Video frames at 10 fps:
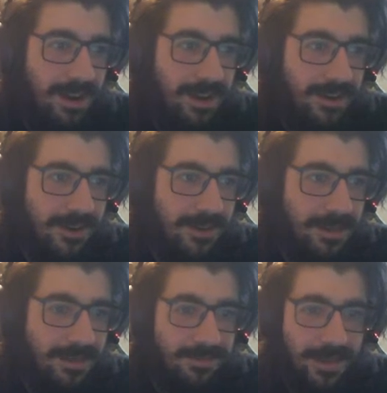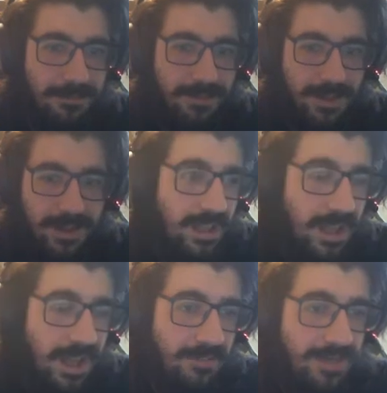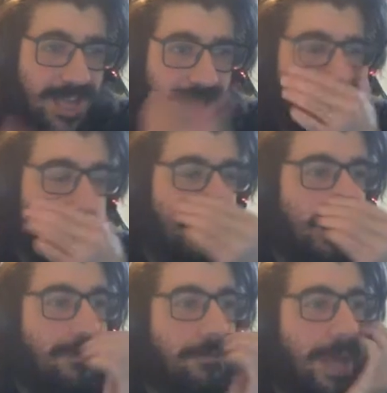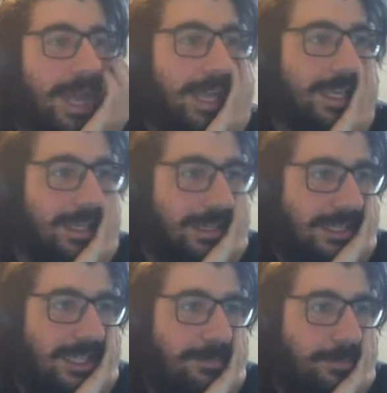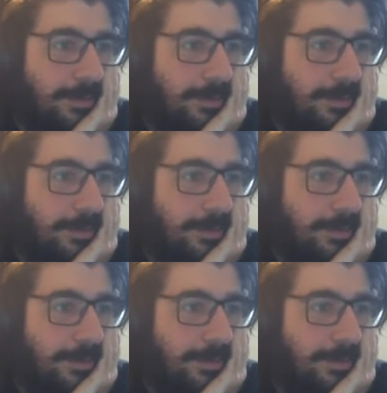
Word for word: You know what I mean? My I don't want to have to go back and keep